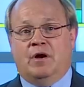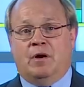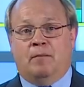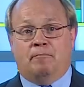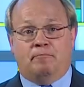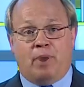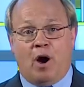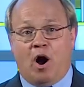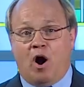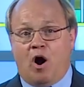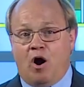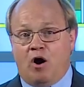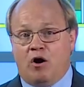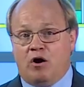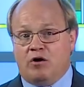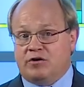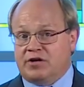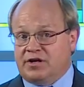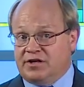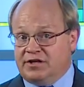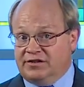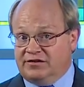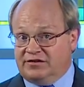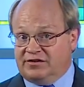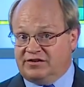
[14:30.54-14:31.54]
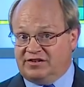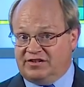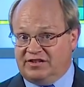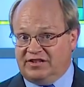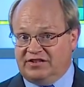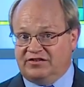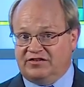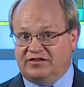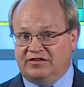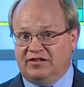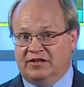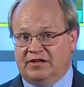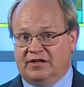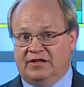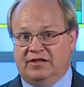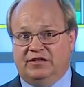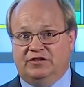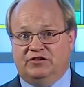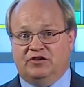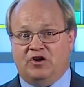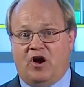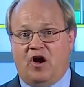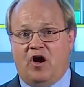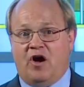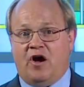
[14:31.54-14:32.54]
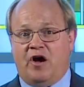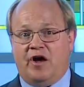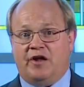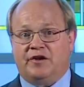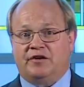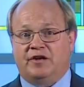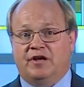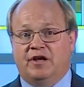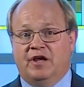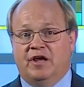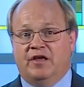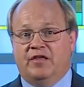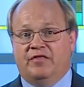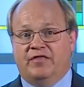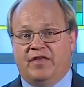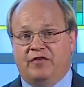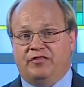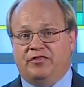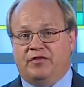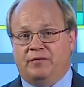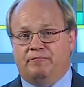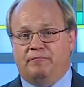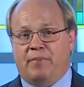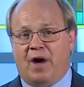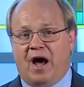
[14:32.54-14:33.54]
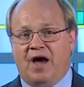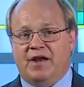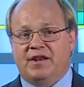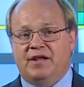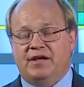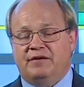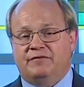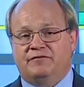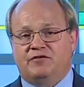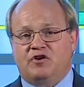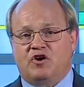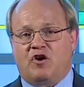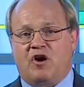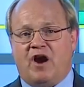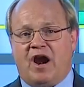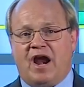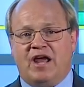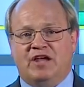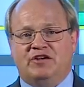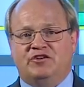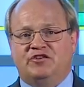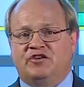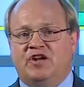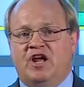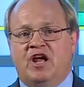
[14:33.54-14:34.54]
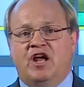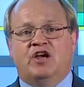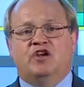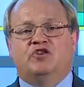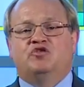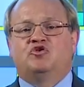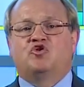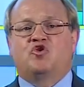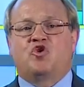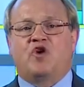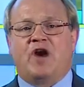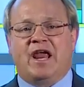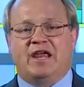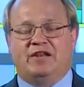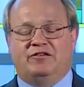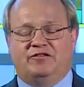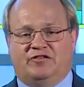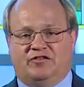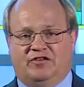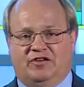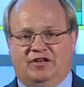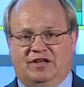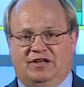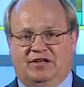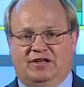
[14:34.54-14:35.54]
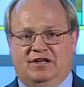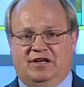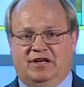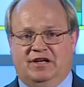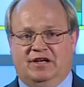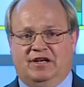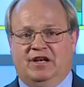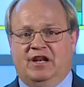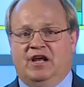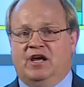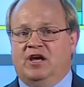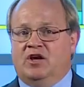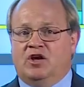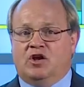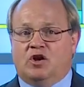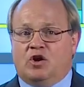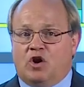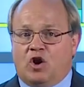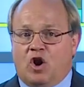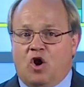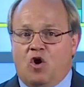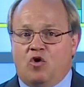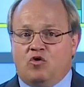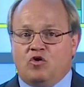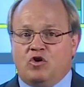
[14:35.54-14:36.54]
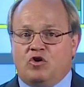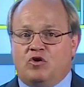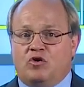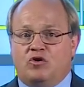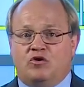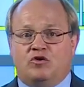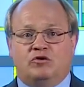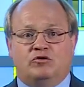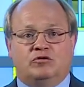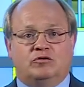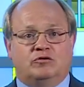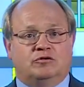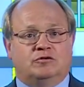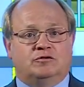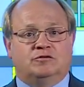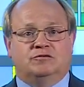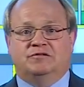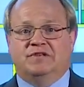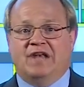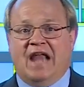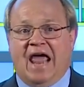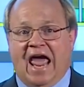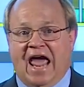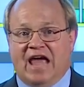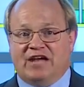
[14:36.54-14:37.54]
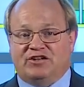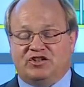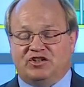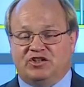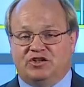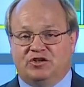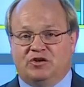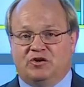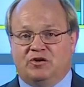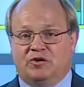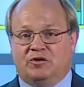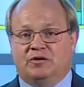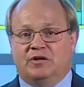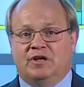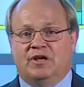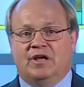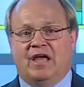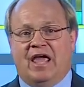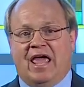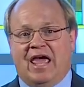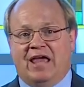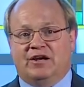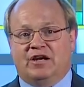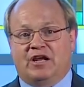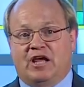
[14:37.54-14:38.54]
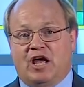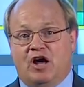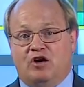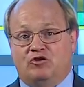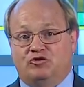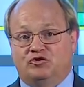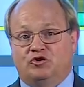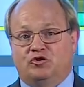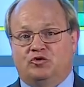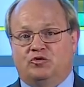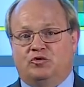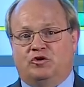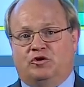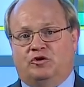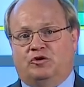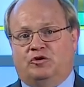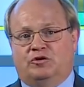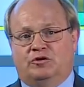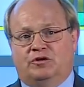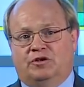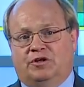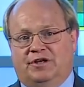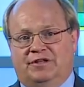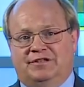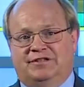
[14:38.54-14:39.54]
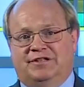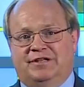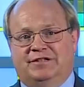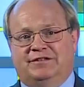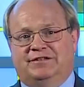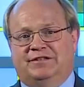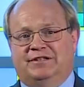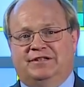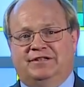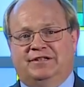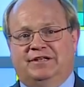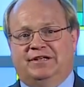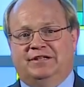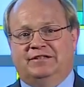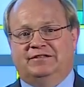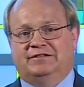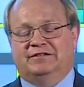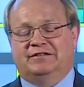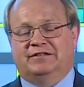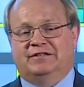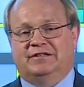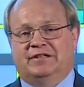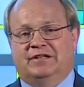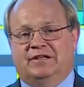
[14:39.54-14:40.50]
Paul consistently taught that the body of Christ transcended local, national, and cultural identities.